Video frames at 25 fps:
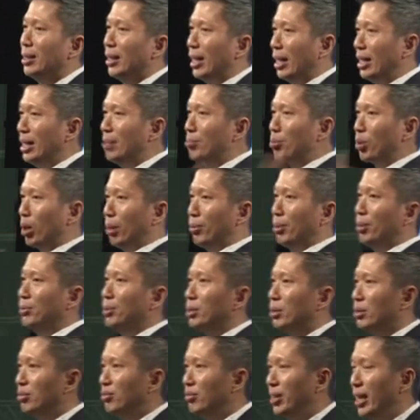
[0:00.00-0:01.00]
Any problem
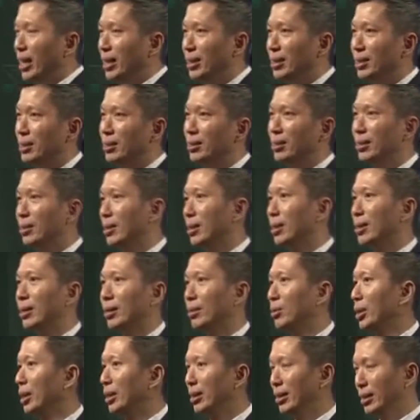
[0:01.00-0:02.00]
you face,
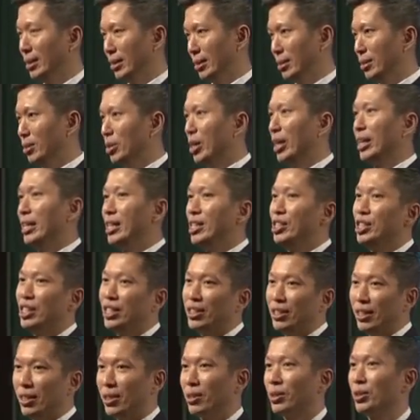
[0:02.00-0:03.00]
whether it's your
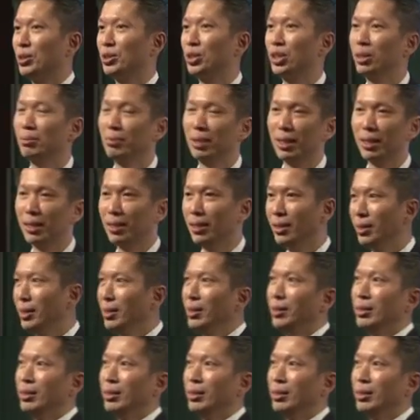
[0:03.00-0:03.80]
agent or consumer,